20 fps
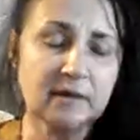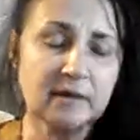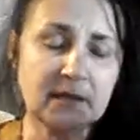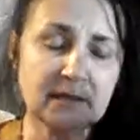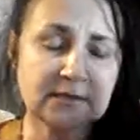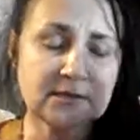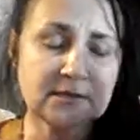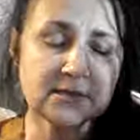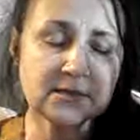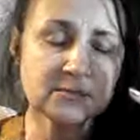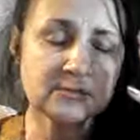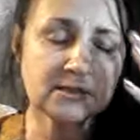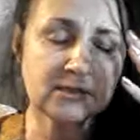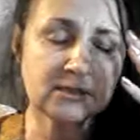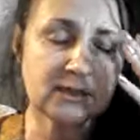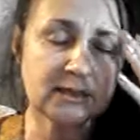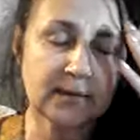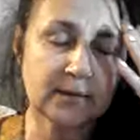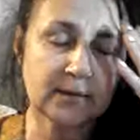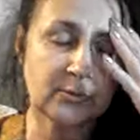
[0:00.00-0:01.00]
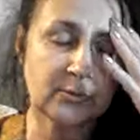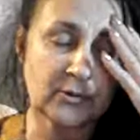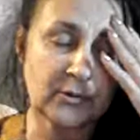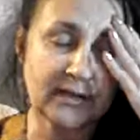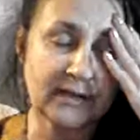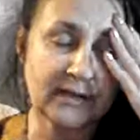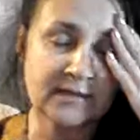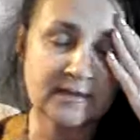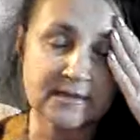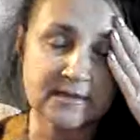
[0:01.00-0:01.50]
I just wish I could
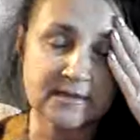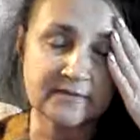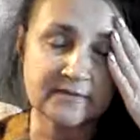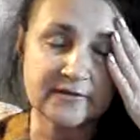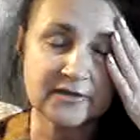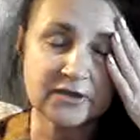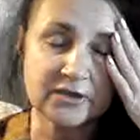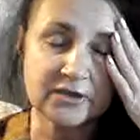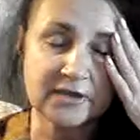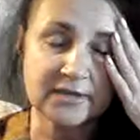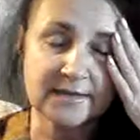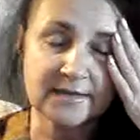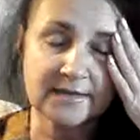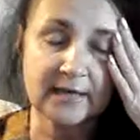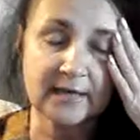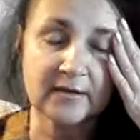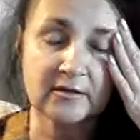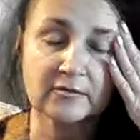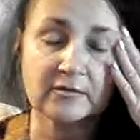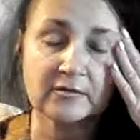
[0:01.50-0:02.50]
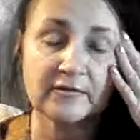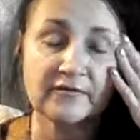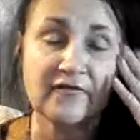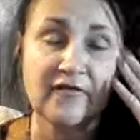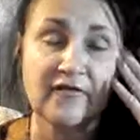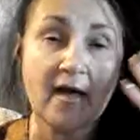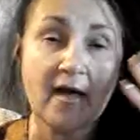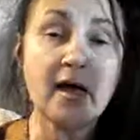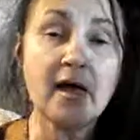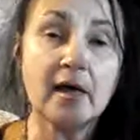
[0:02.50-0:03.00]
break this vicious cycle of
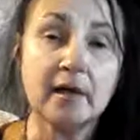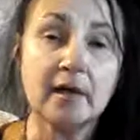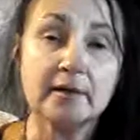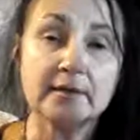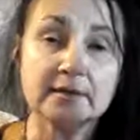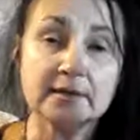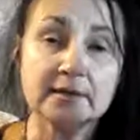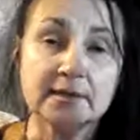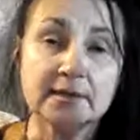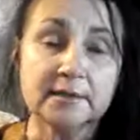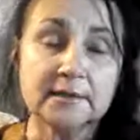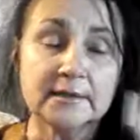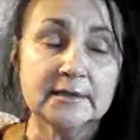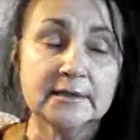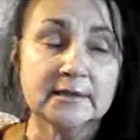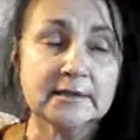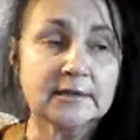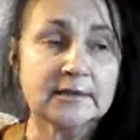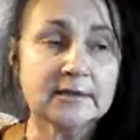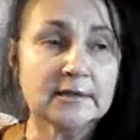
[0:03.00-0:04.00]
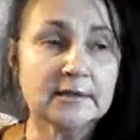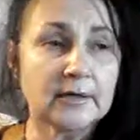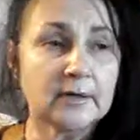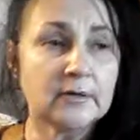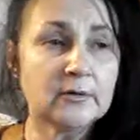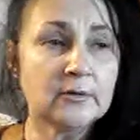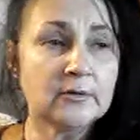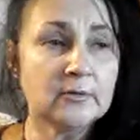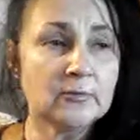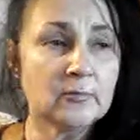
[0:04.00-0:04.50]
that, you
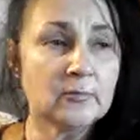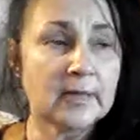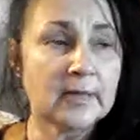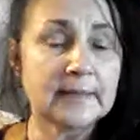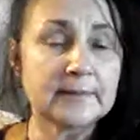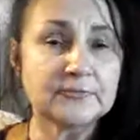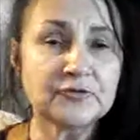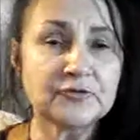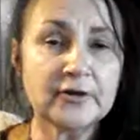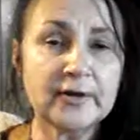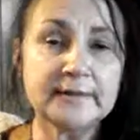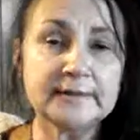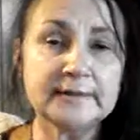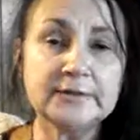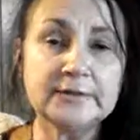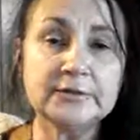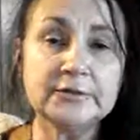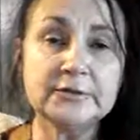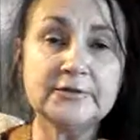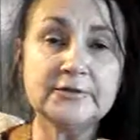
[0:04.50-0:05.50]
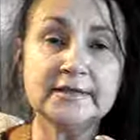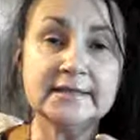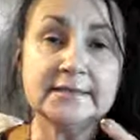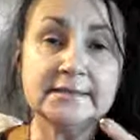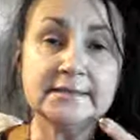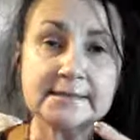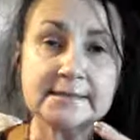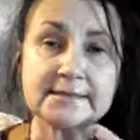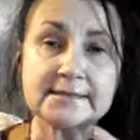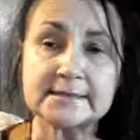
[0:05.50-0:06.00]
know, while I'm trying to do
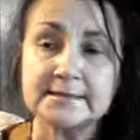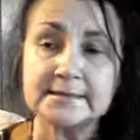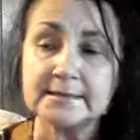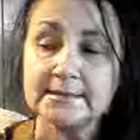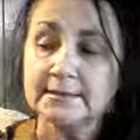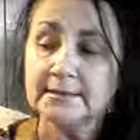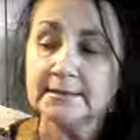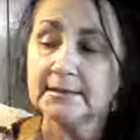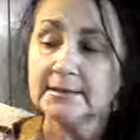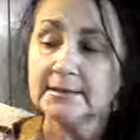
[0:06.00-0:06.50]
this.